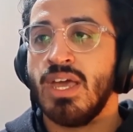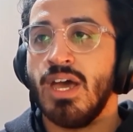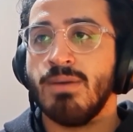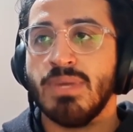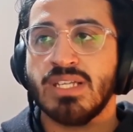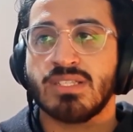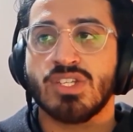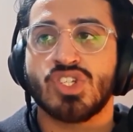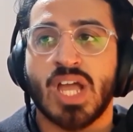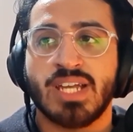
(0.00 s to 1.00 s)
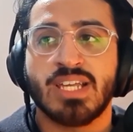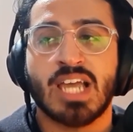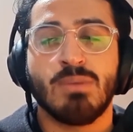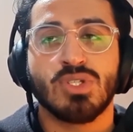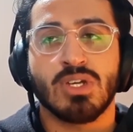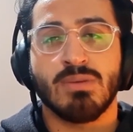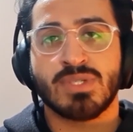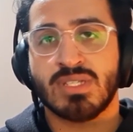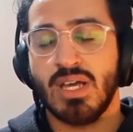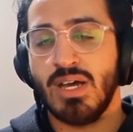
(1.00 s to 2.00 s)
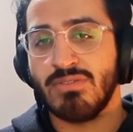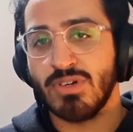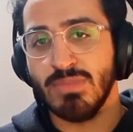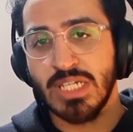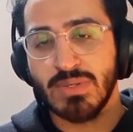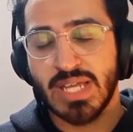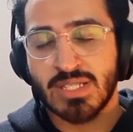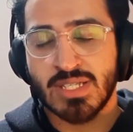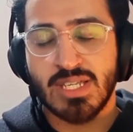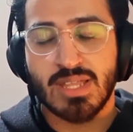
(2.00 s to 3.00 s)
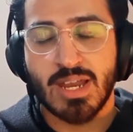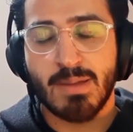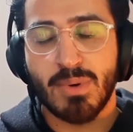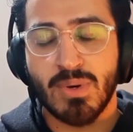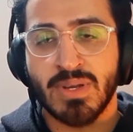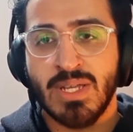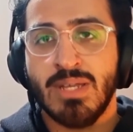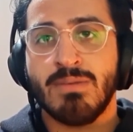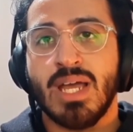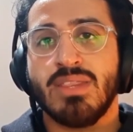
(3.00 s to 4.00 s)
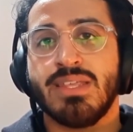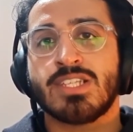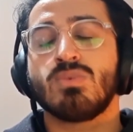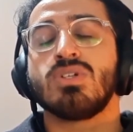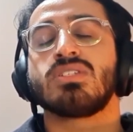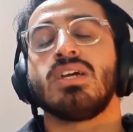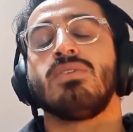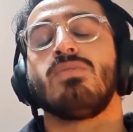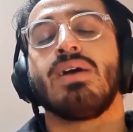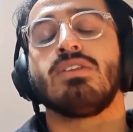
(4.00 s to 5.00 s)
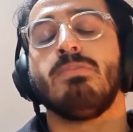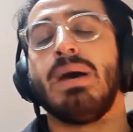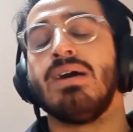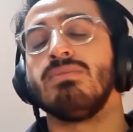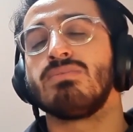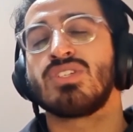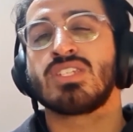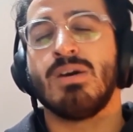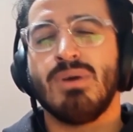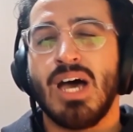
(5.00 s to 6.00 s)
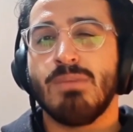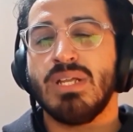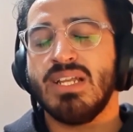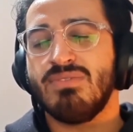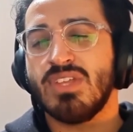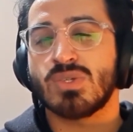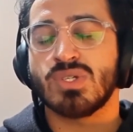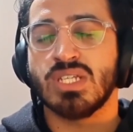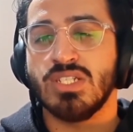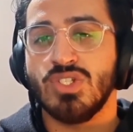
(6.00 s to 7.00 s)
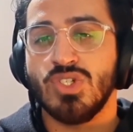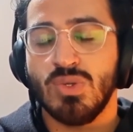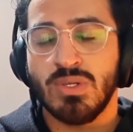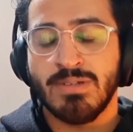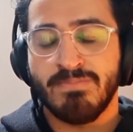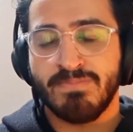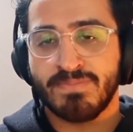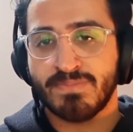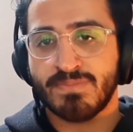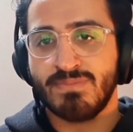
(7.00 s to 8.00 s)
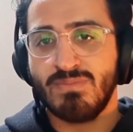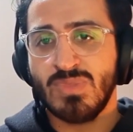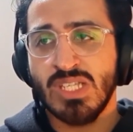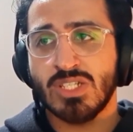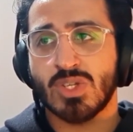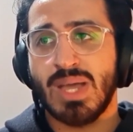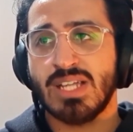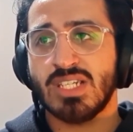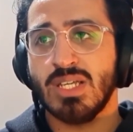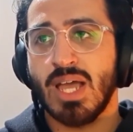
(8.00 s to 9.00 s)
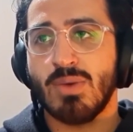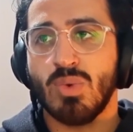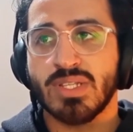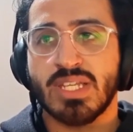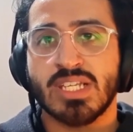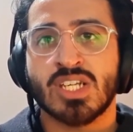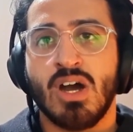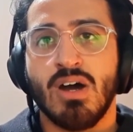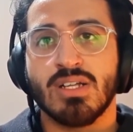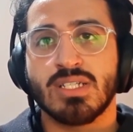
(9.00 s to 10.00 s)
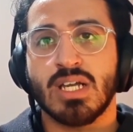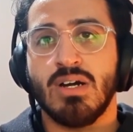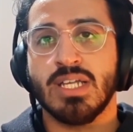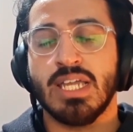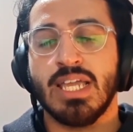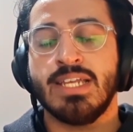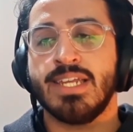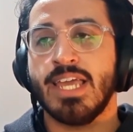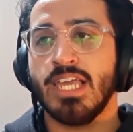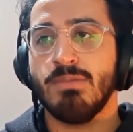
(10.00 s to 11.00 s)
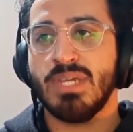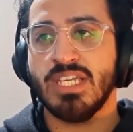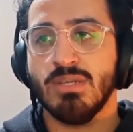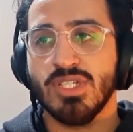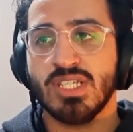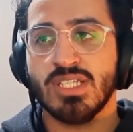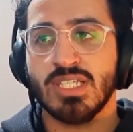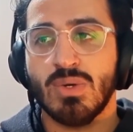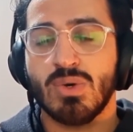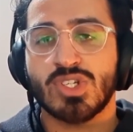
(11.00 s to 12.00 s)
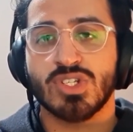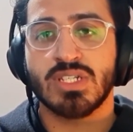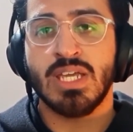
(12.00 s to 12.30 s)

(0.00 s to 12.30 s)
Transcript: is the Shining Kabutops from Neo Destiny that I bought, and this was around about summer. I believe this was in June. So actually I won this card in a PWCC auction,